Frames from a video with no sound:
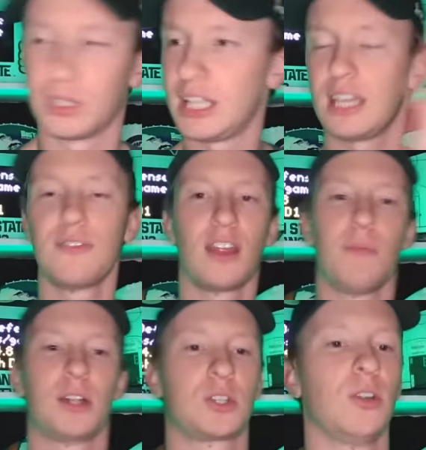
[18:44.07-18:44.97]
Well, thank you very
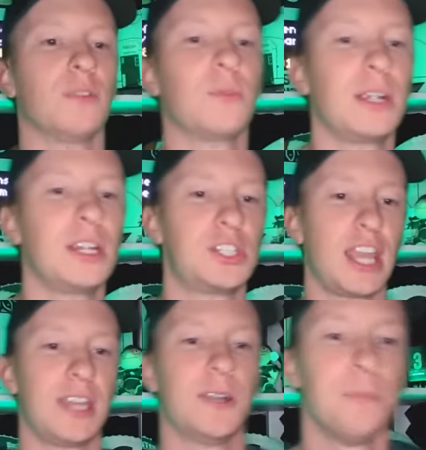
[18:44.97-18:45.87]
much, Colton.
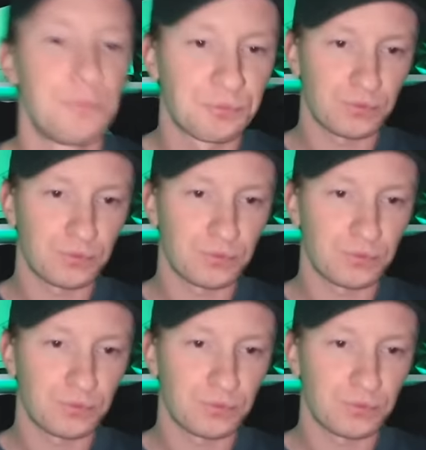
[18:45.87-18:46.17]
Appreciate you.